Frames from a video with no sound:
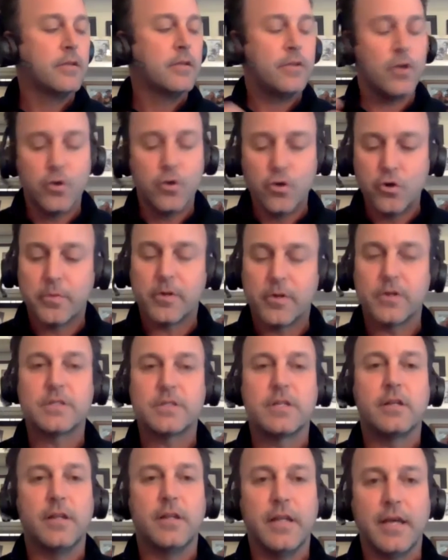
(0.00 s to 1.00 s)
the Ubers,
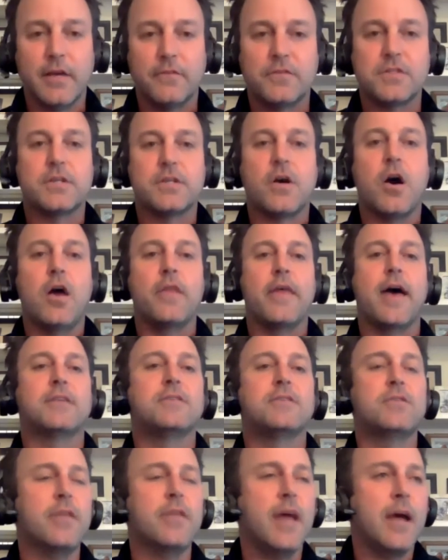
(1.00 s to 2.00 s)
the Lyfts, all that.
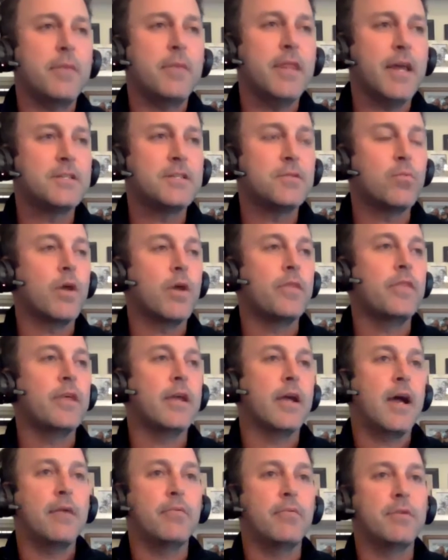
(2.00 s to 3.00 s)
So, that's one
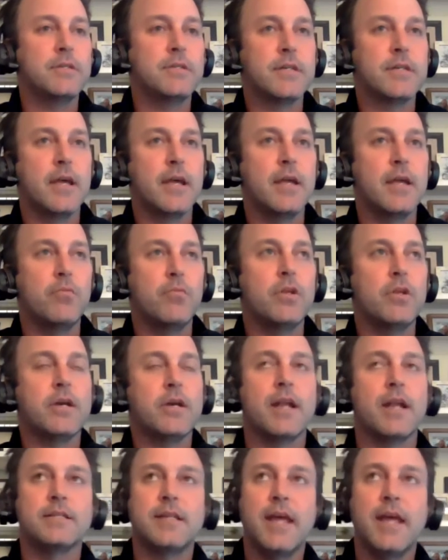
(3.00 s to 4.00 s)
thing I would say when you
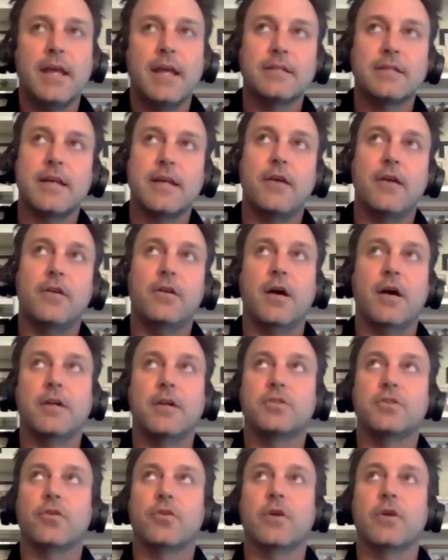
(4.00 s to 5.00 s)
kind of take it down a
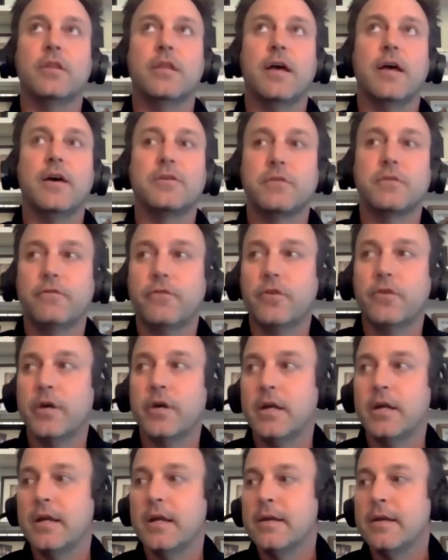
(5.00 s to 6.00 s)
notch, 30,000
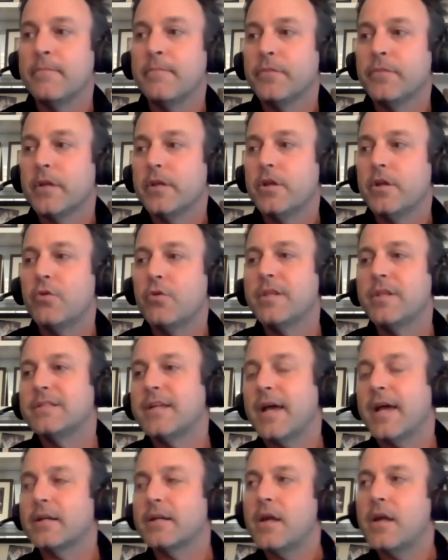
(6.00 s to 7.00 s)
foot, in the
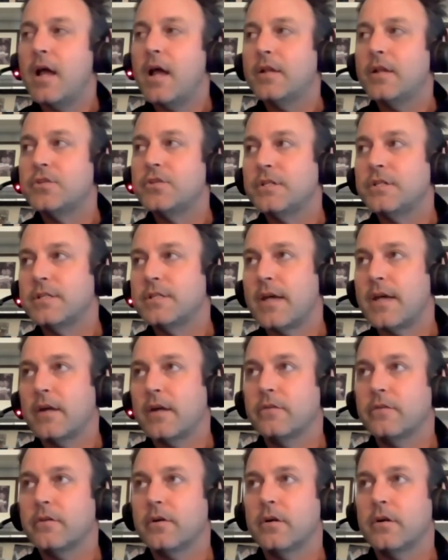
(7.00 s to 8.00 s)
technology
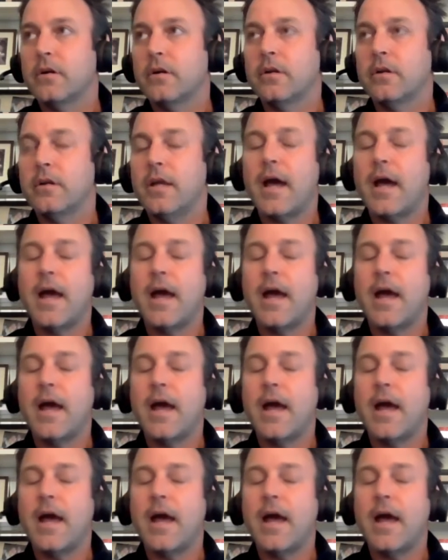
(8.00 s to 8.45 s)
sector,